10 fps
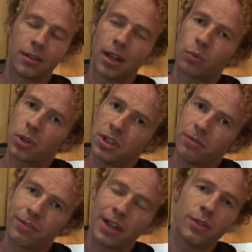And what you
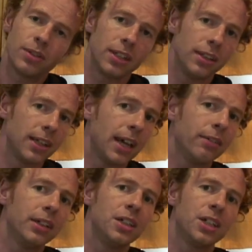found in the
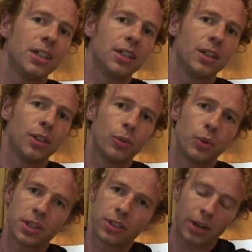garage
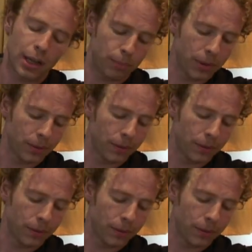was scrap.